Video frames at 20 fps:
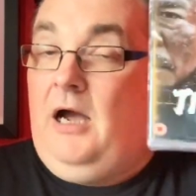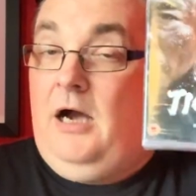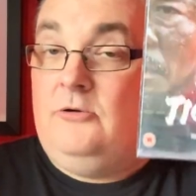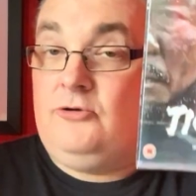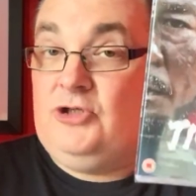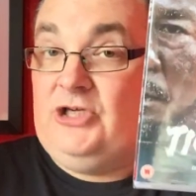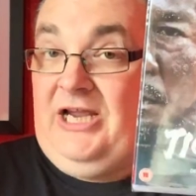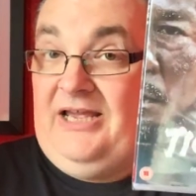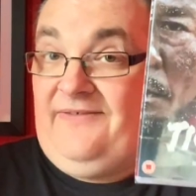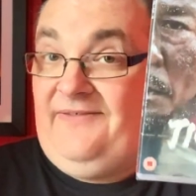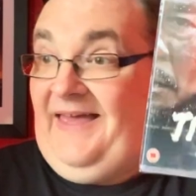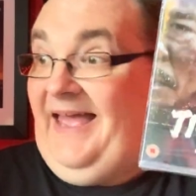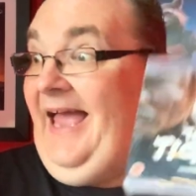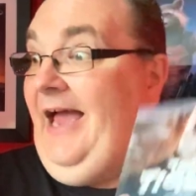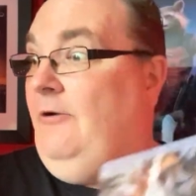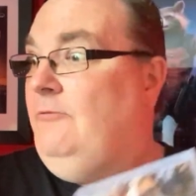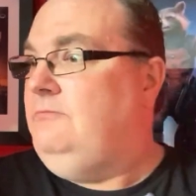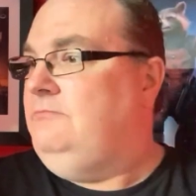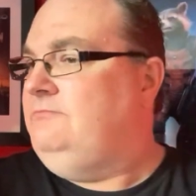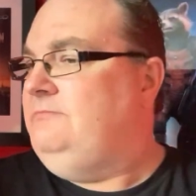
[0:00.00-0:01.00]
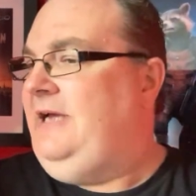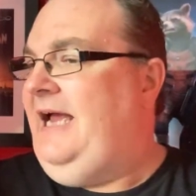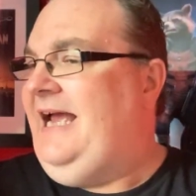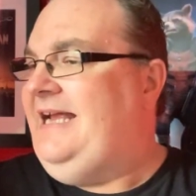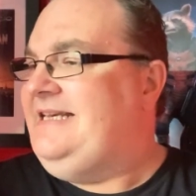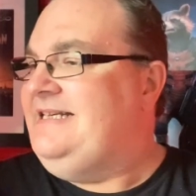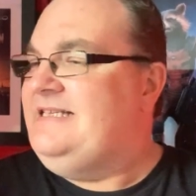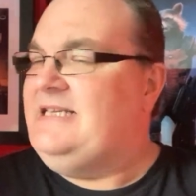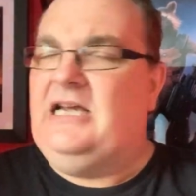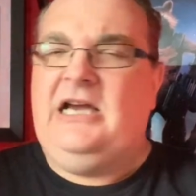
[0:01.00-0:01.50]
check that out
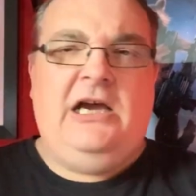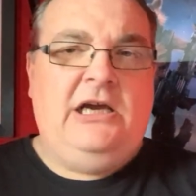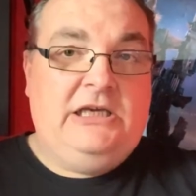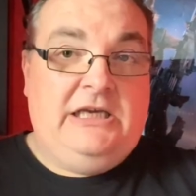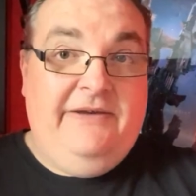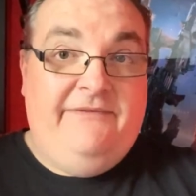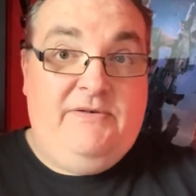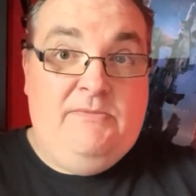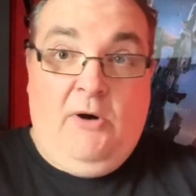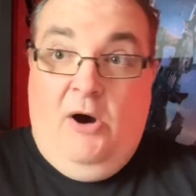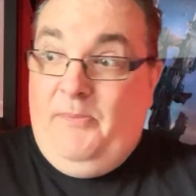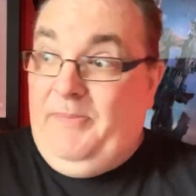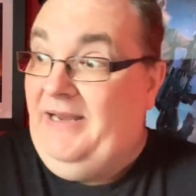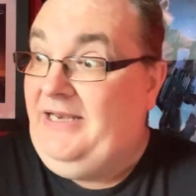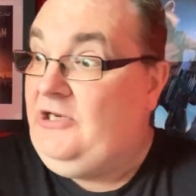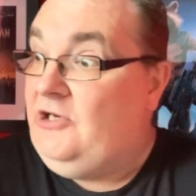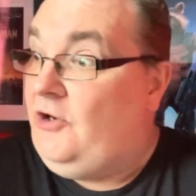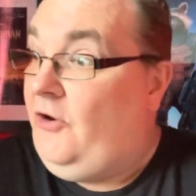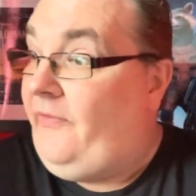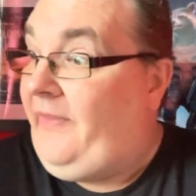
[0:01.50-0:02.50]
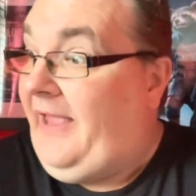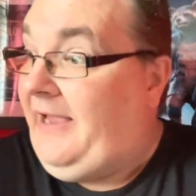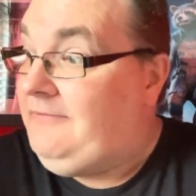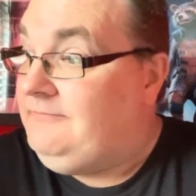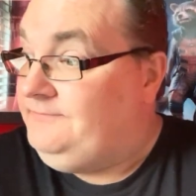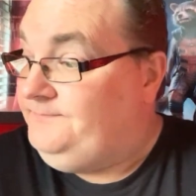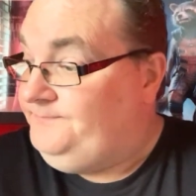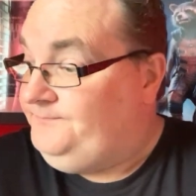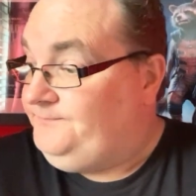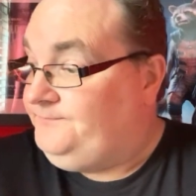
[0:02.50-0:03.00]
and give you my opinion on
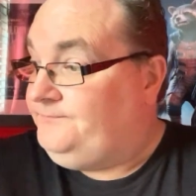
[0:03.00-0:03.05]
that.